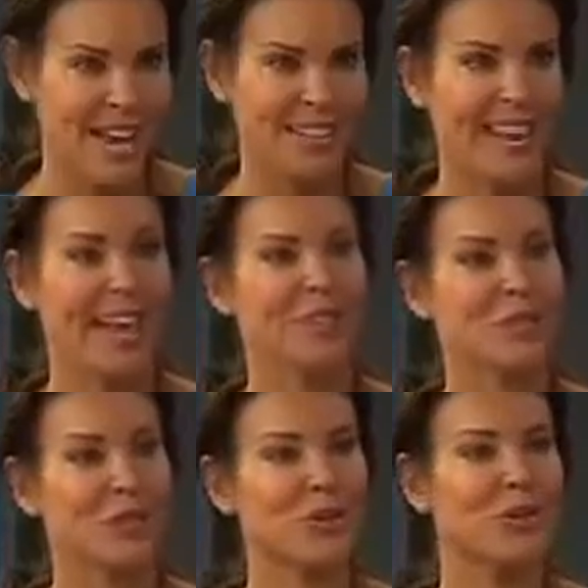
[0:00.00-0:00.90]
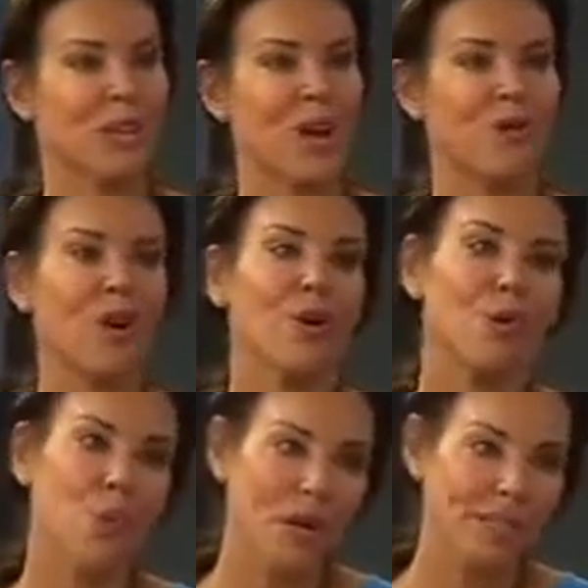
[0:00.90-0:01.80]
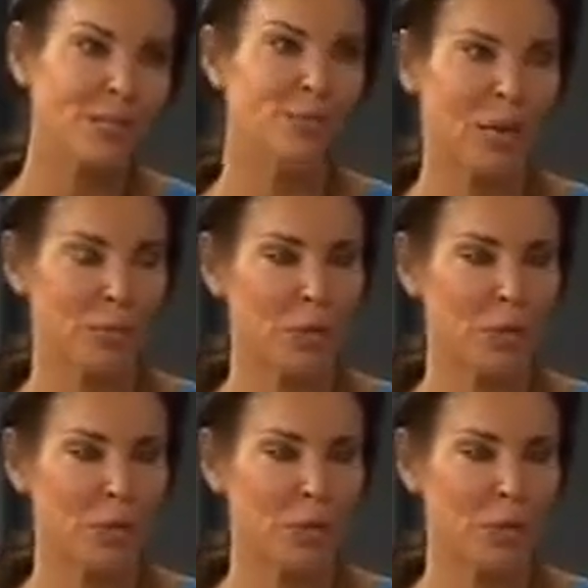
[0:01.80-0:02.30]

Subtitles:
and ask yourself, what's my